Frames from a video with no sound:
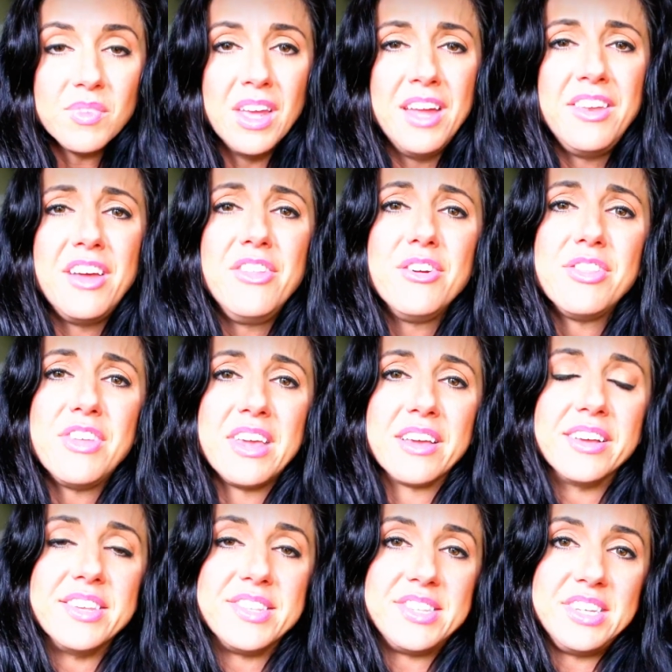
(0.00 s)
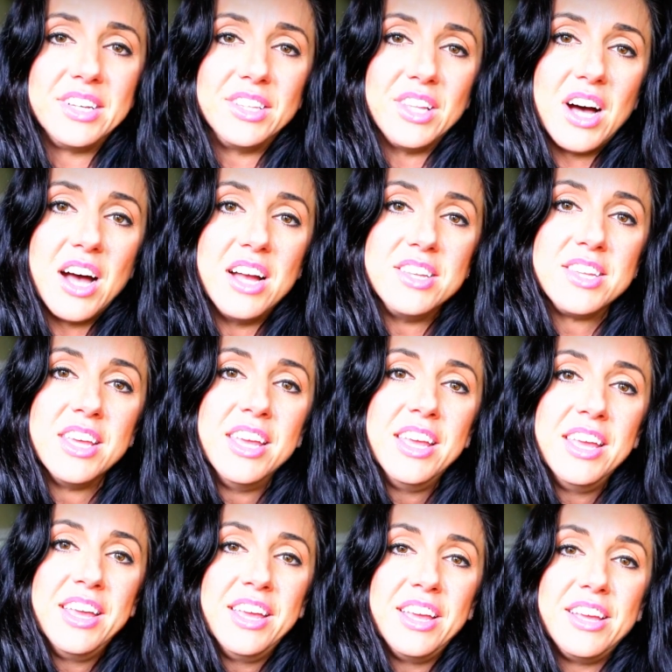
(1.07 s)
Another thing I see a lot
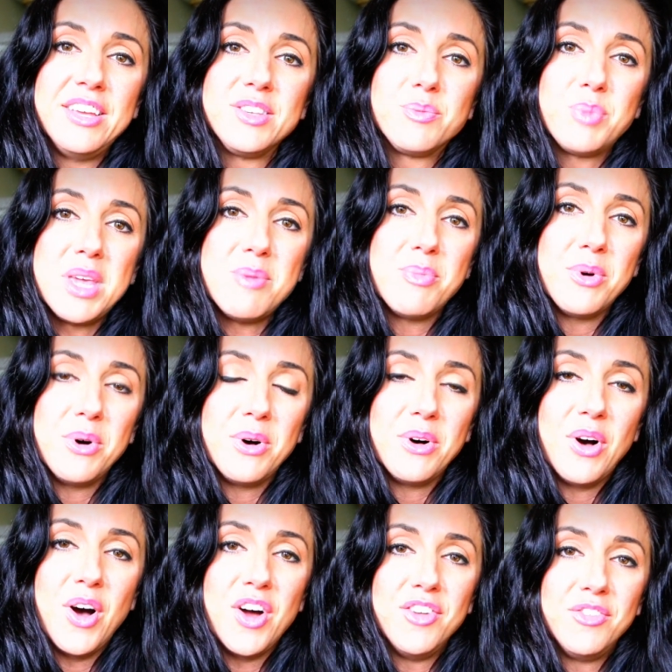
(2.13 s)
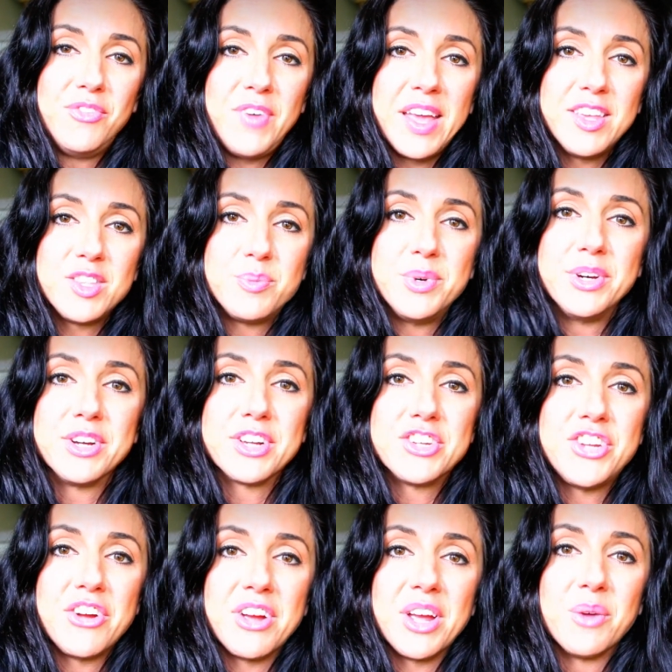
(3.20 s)
is people on Facebook
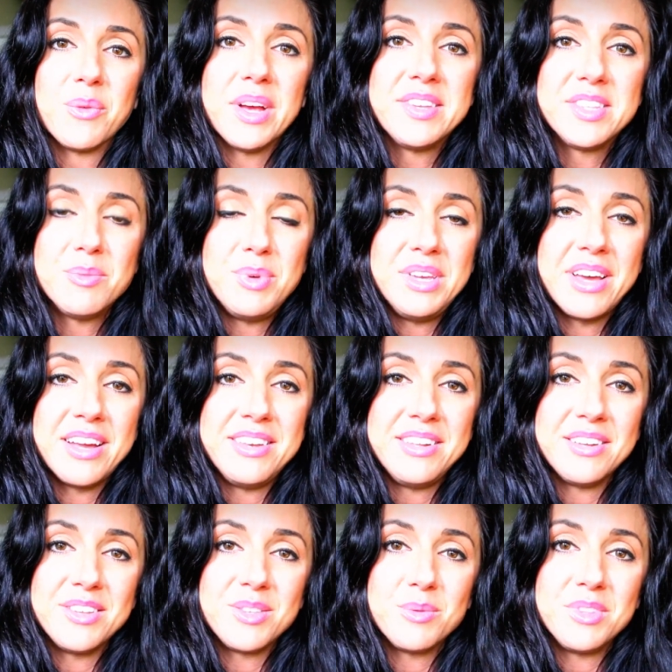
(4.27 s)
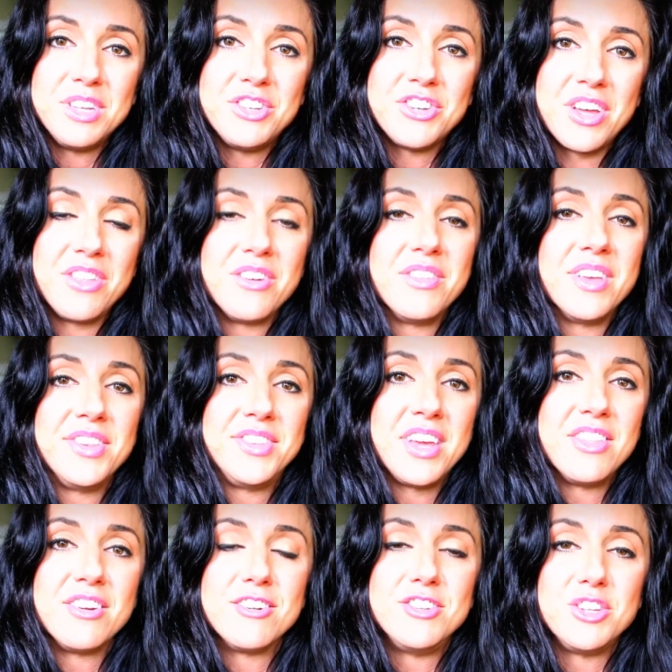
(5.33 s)
sharing recipe ideas with each other. They
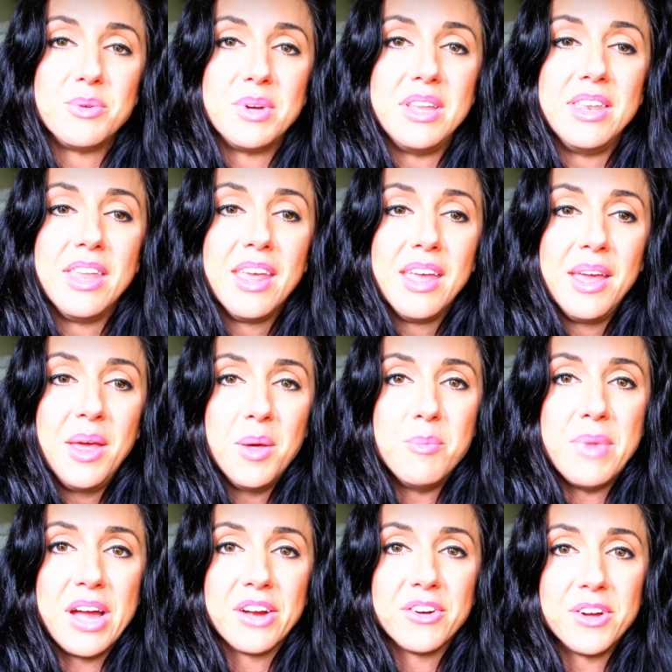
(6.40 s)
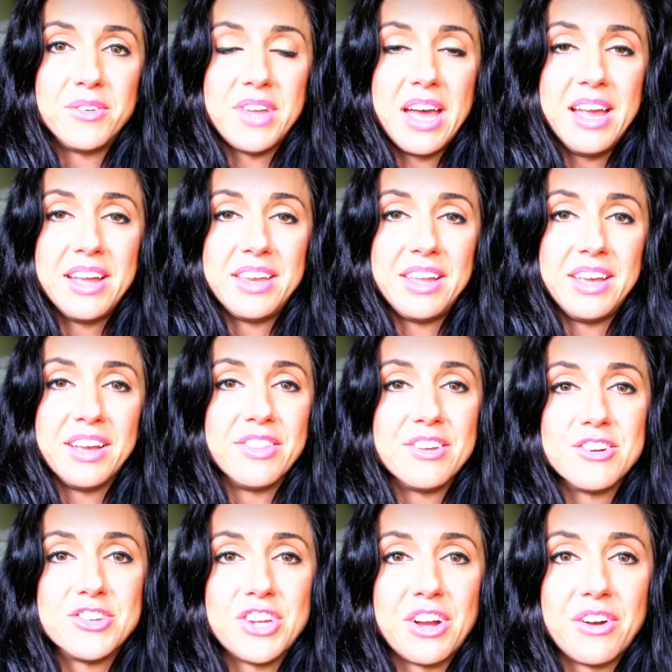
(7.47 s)
say they're doing macro dieting and
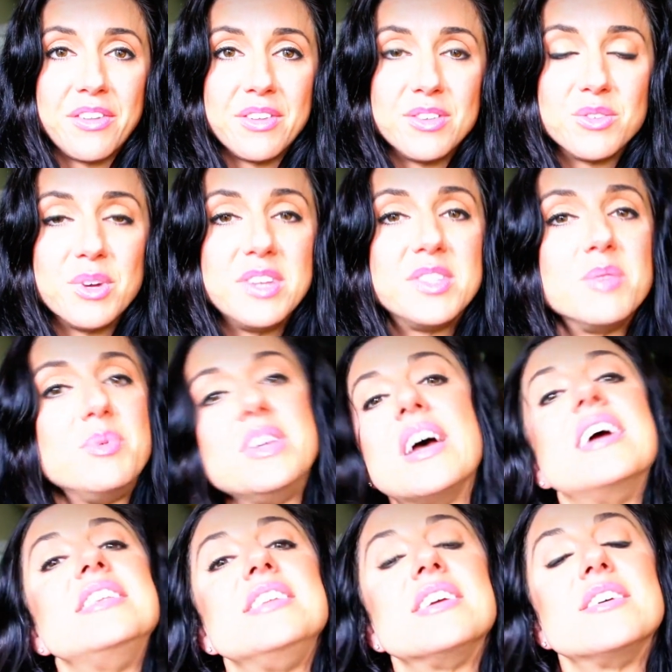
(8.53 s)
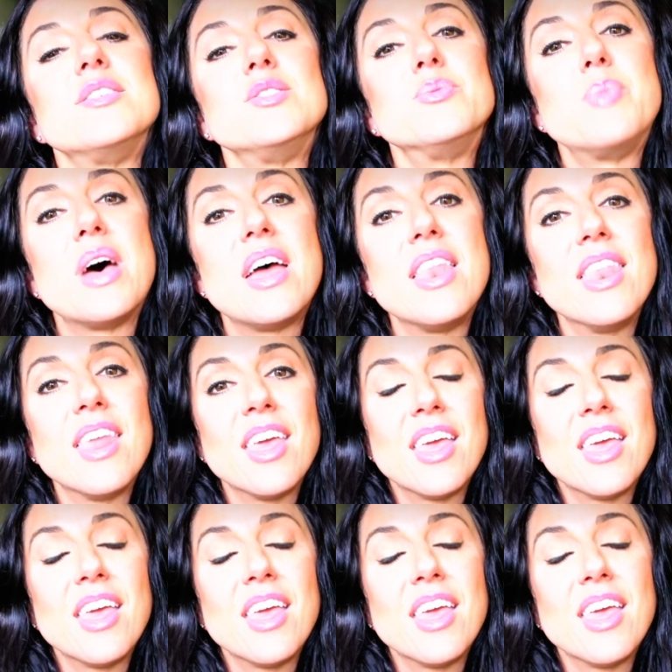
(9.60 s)
they're sharing all these recipe ideas, but